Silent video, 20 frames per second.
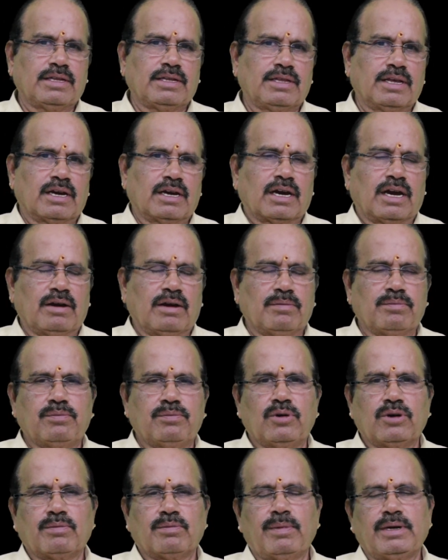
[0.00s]
I think I have
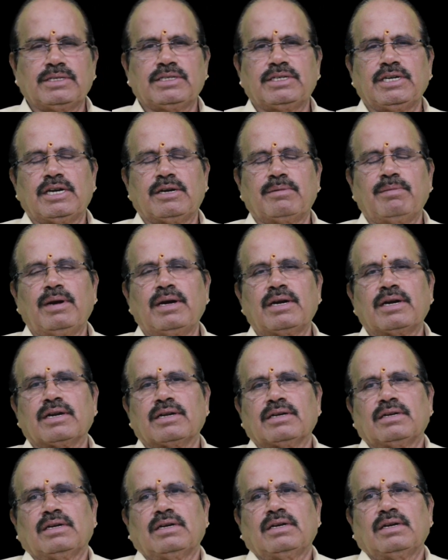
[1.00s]
put my seat
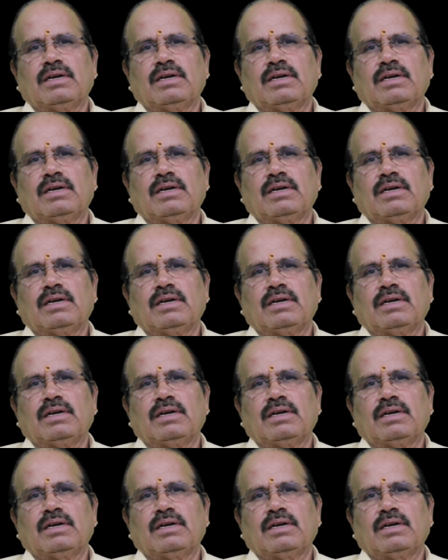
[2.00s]
belt